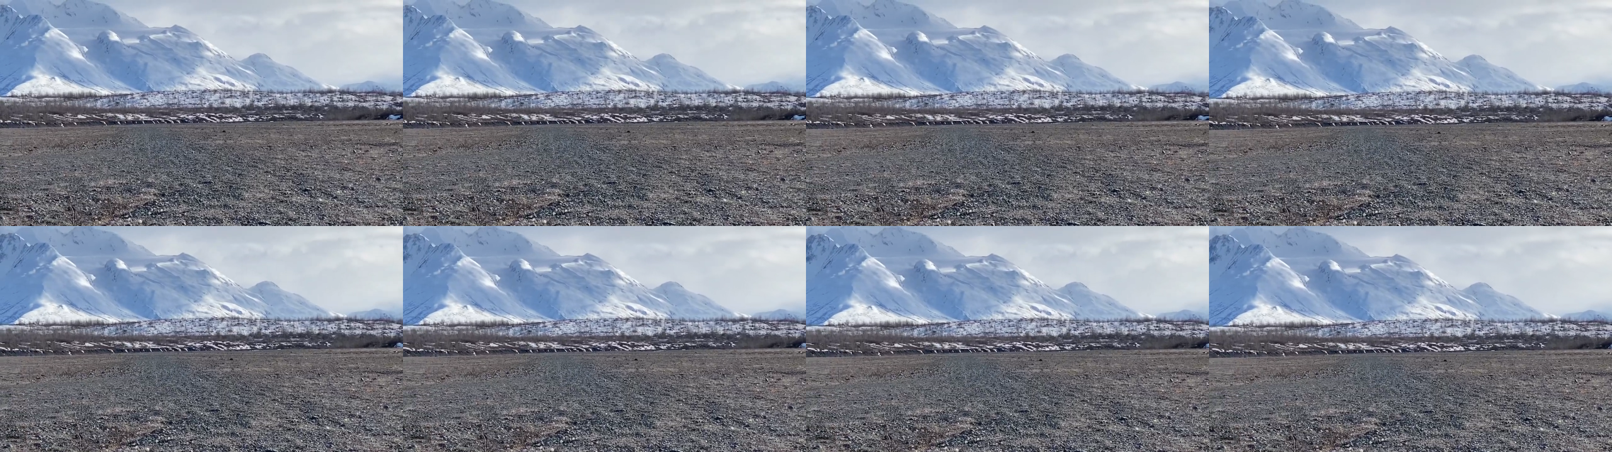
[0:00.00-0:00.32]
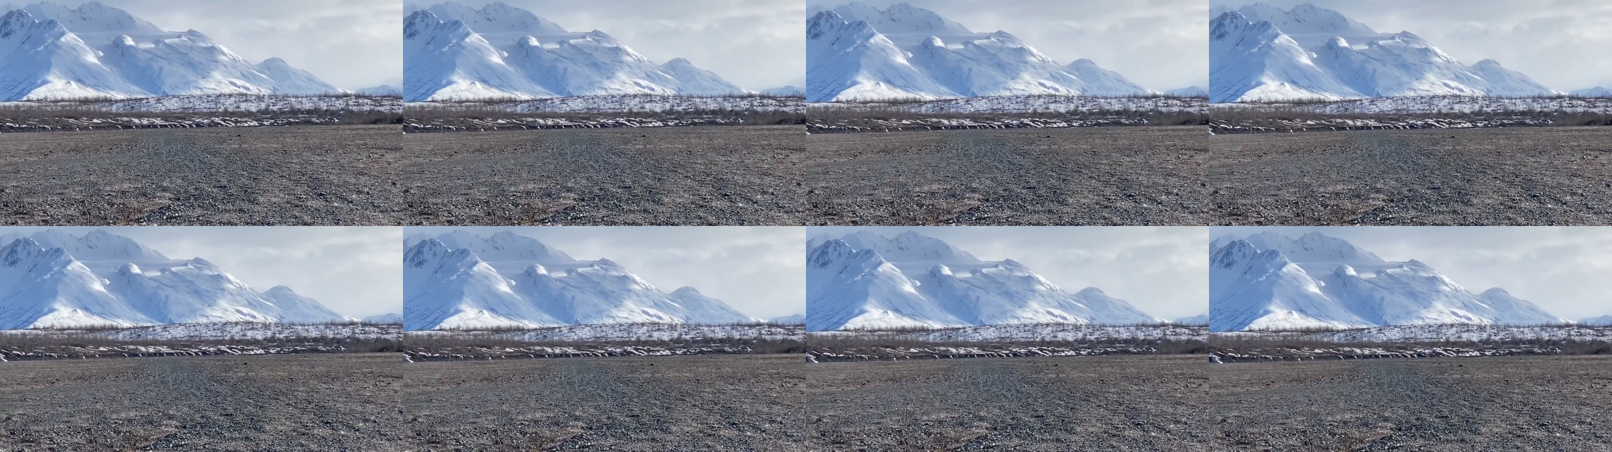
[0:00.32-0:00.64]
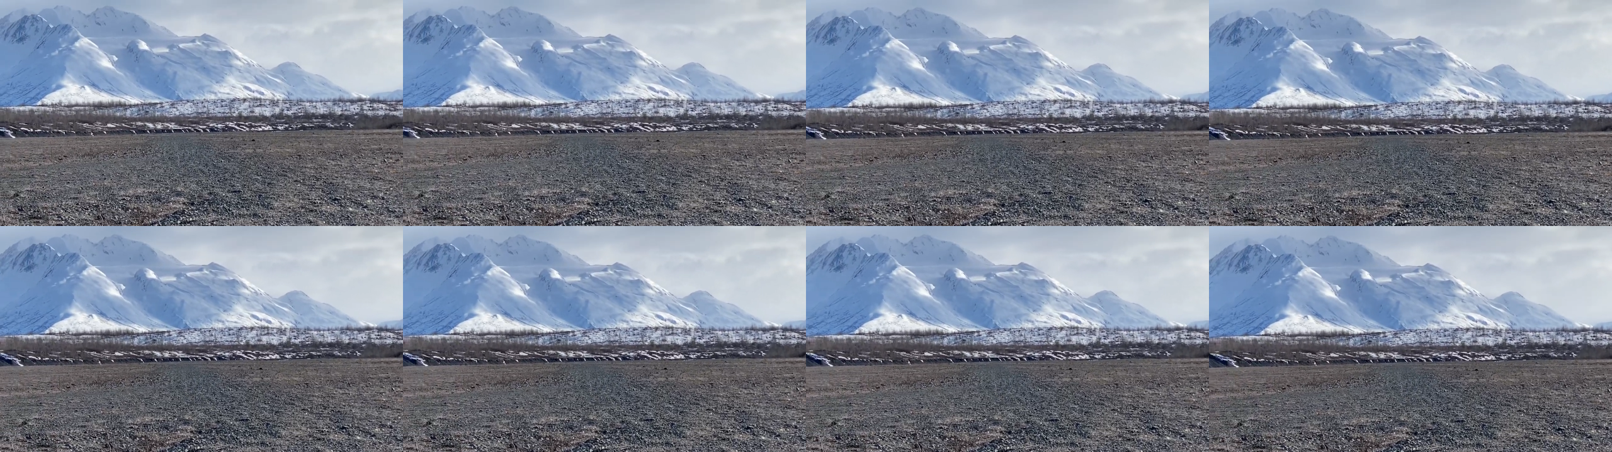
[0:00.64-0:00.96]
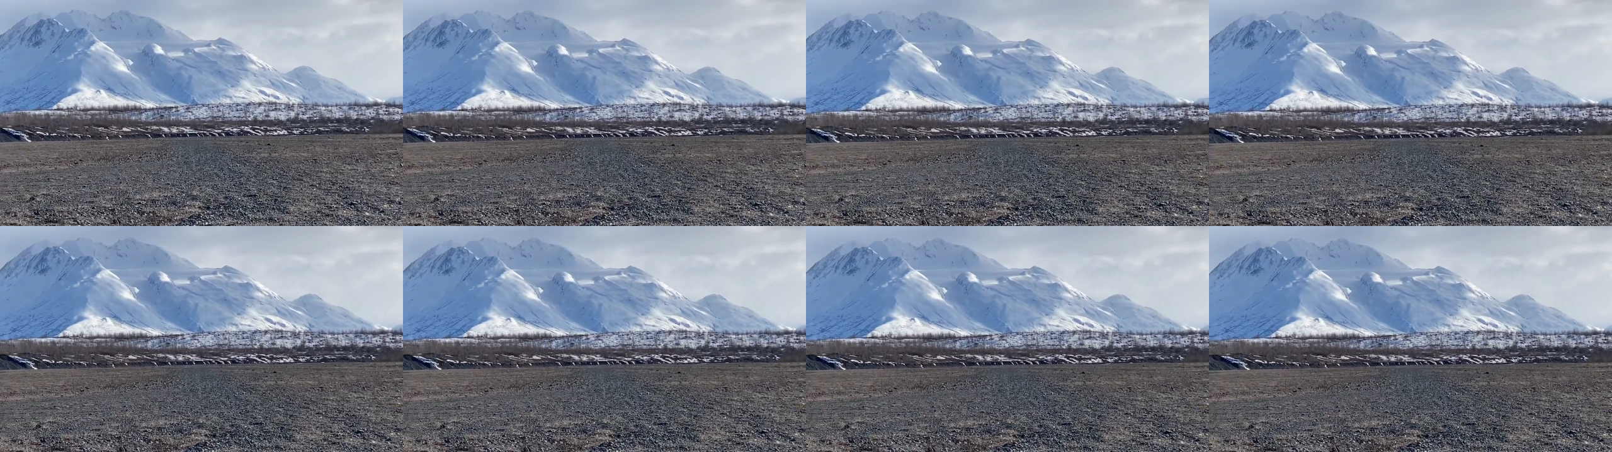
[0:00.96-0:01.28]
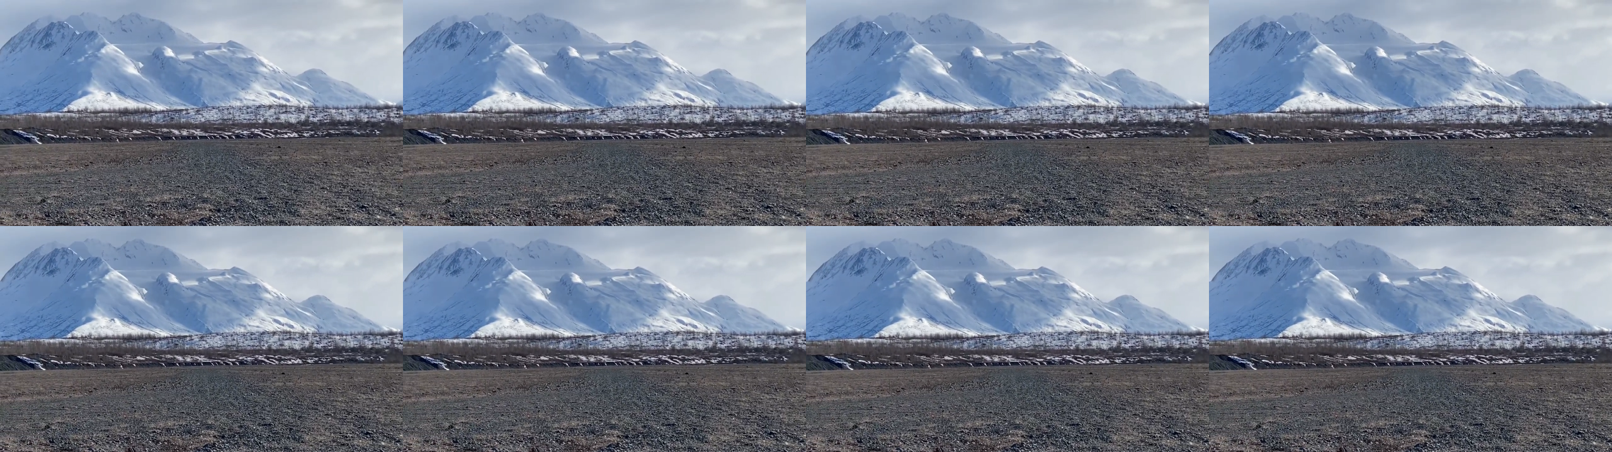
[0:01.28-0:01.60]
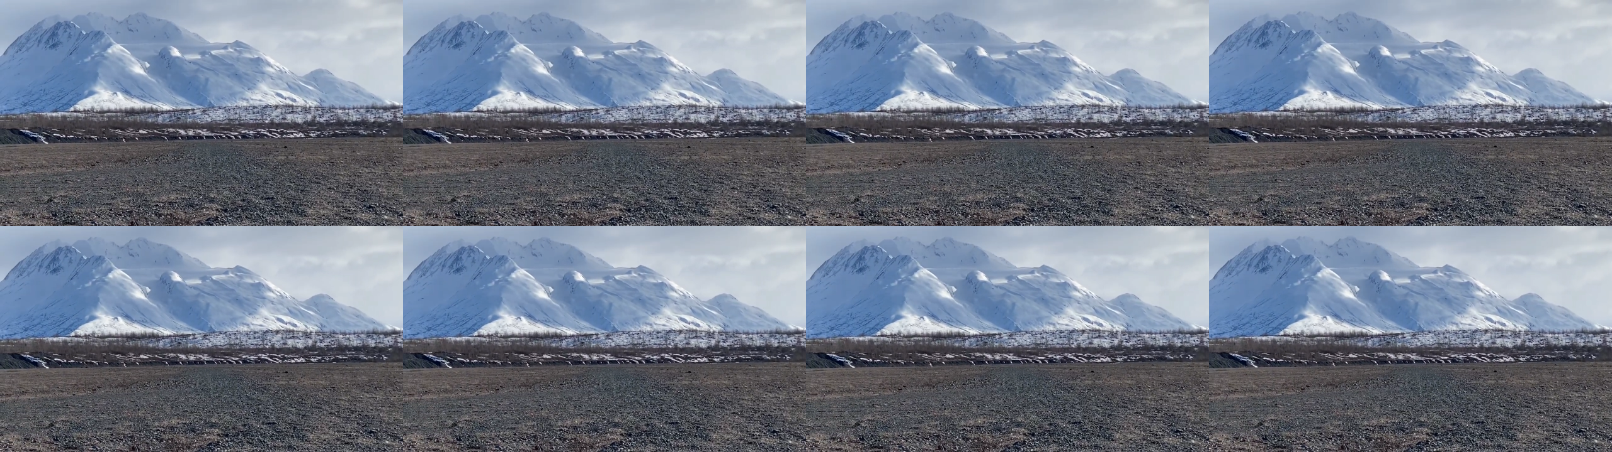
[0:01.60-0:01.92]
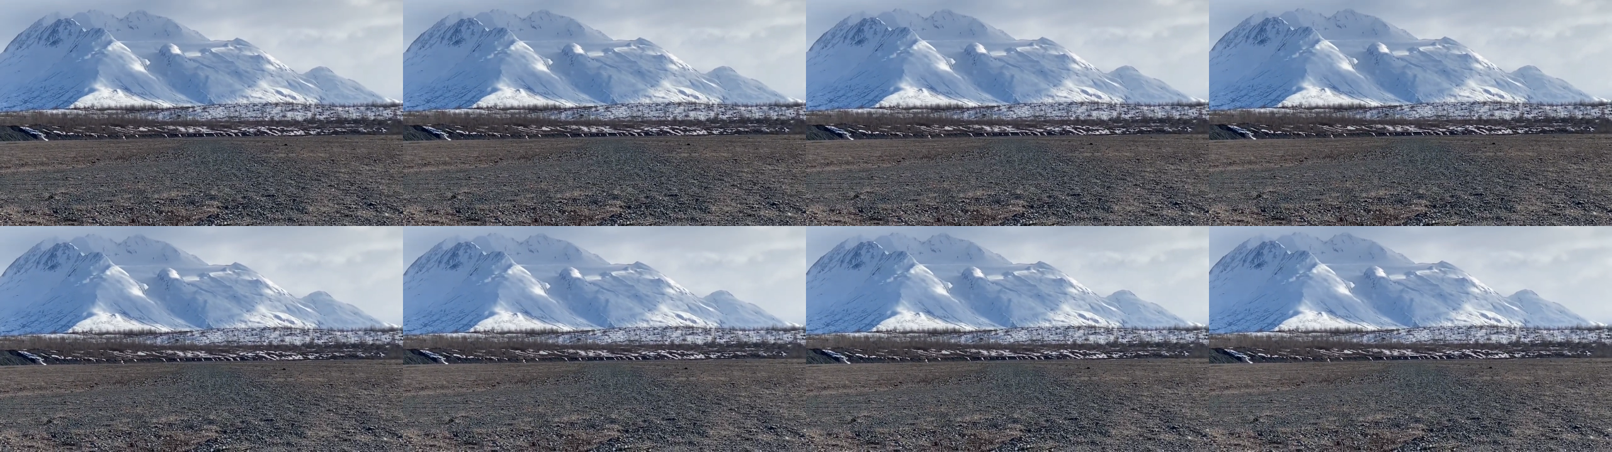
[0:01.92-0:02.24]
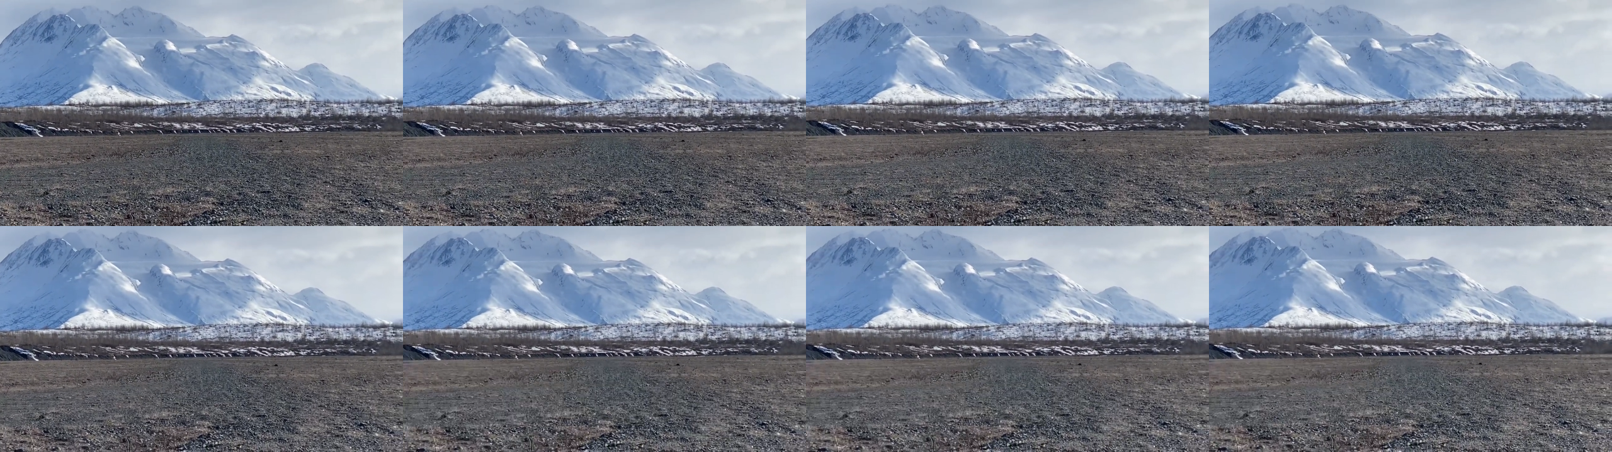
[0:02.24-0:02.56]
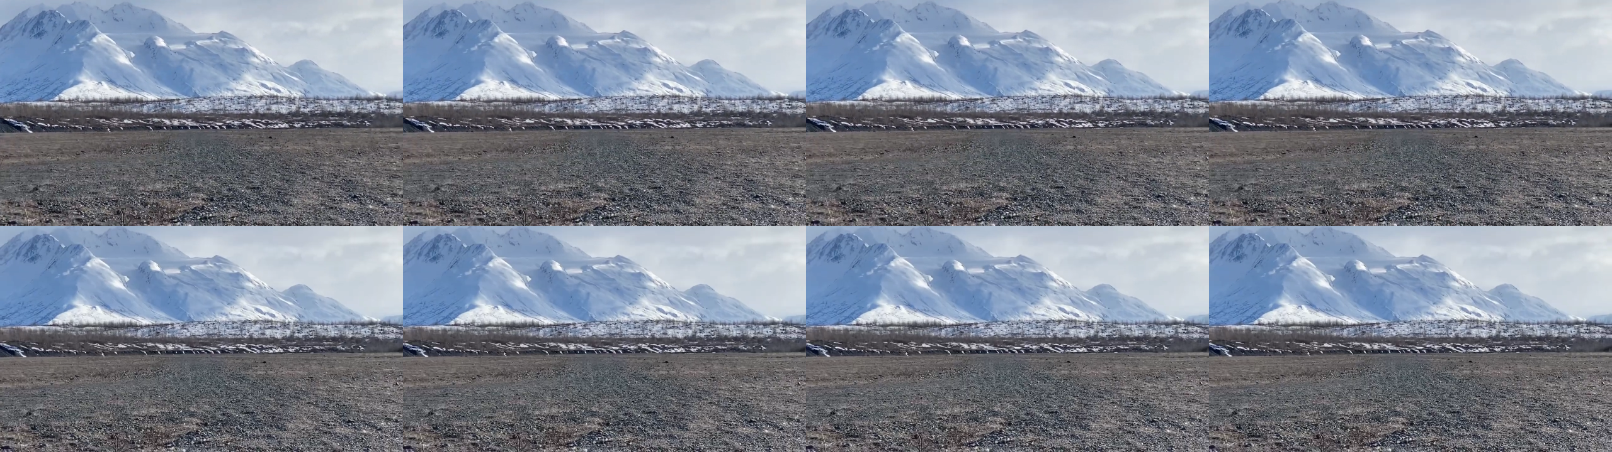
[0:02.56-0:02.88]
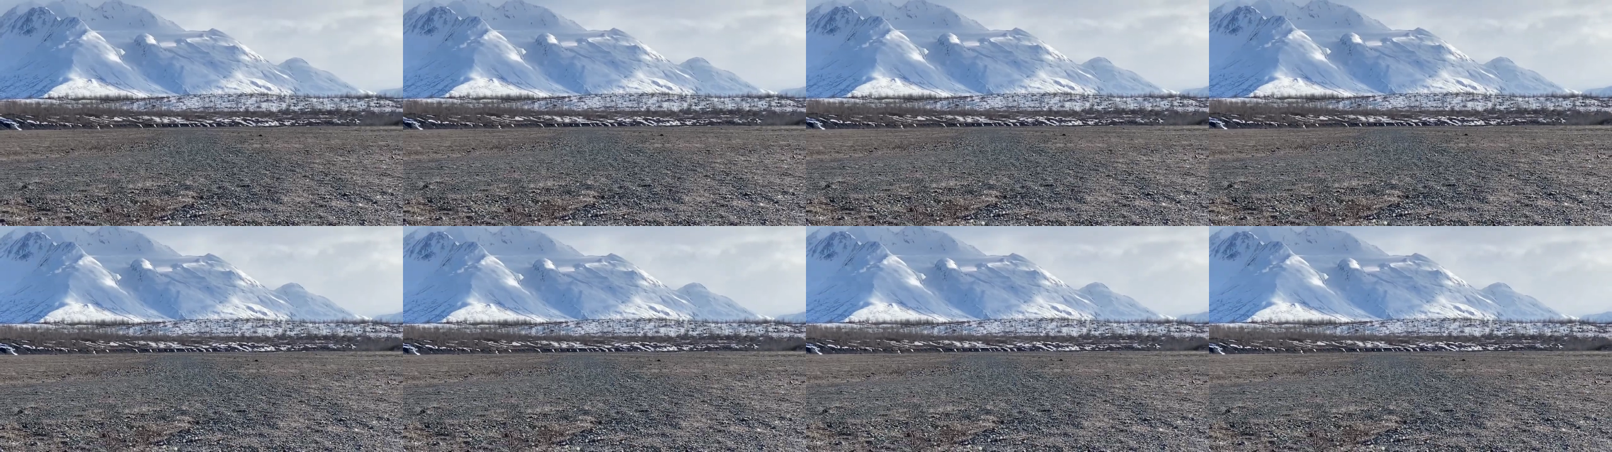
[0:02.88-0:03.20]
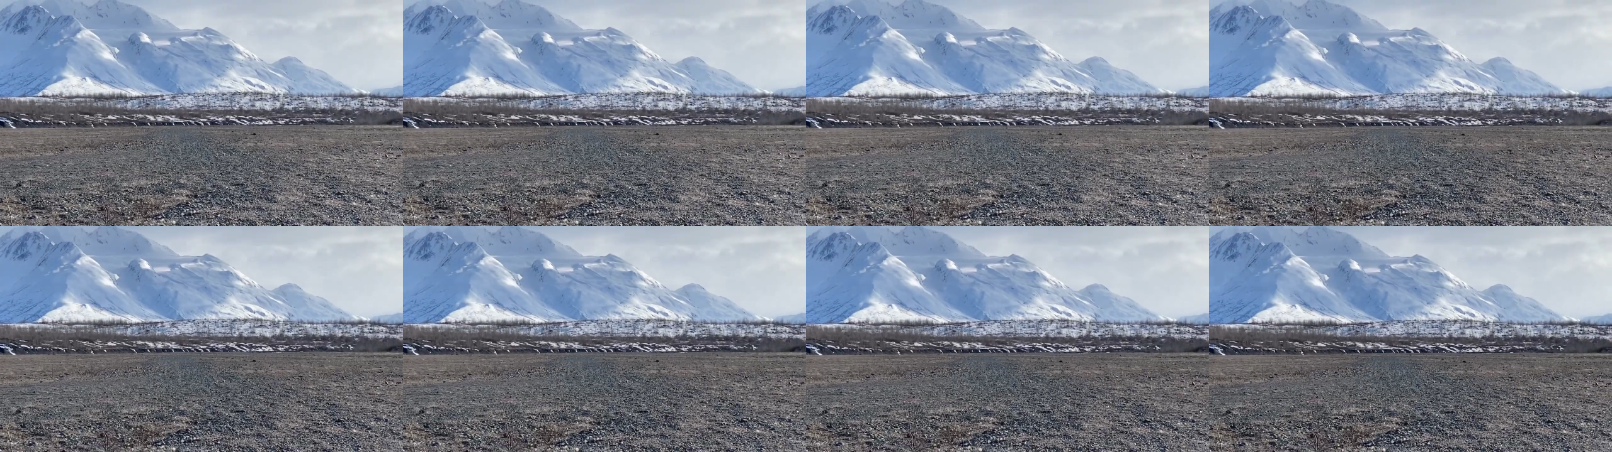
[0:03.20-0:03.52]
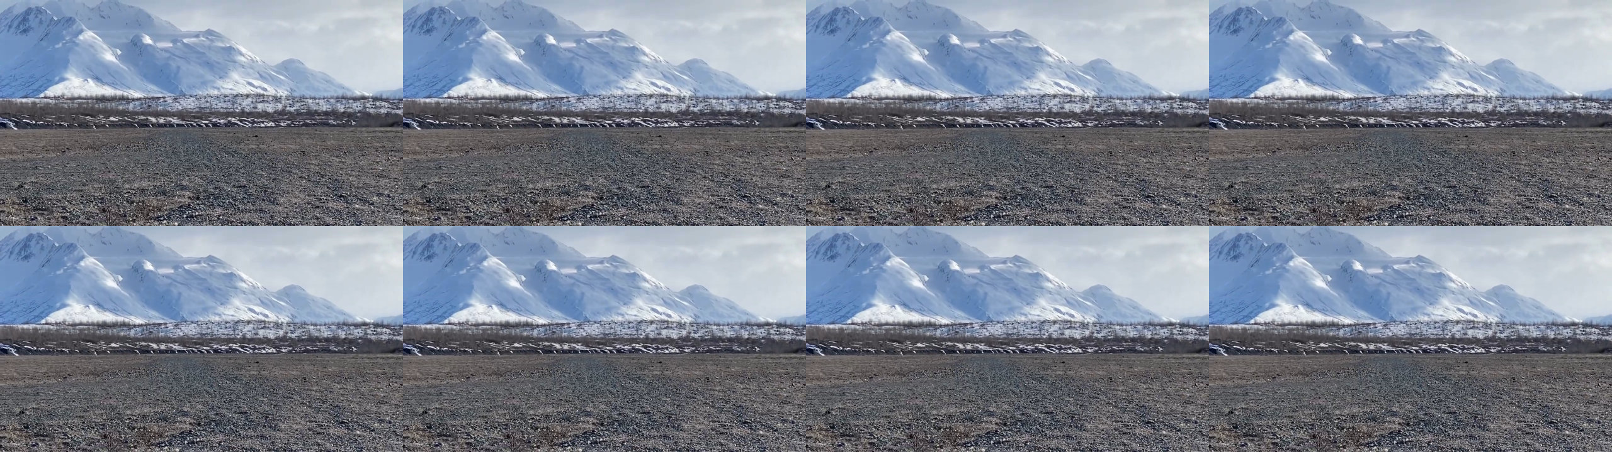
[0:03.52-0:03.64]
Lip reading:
(no speaker visible)